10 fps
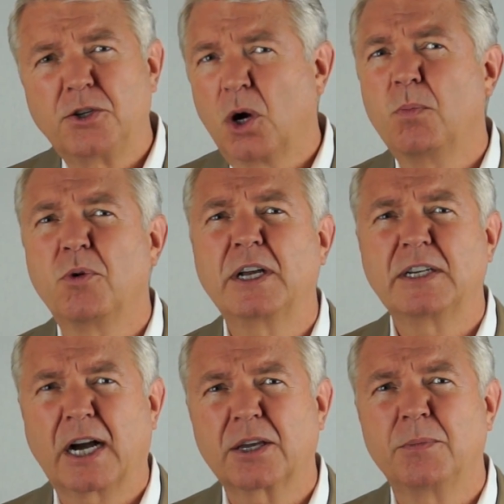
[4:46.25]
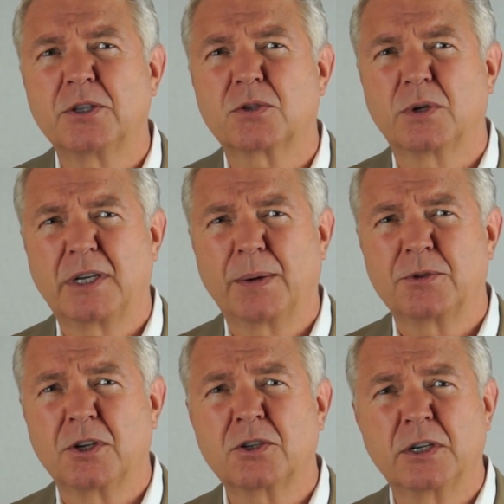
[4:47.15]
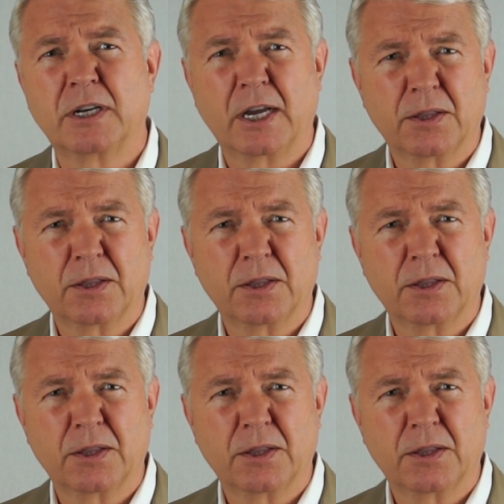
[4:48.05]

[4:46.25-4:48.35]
don't bring documents to a deposition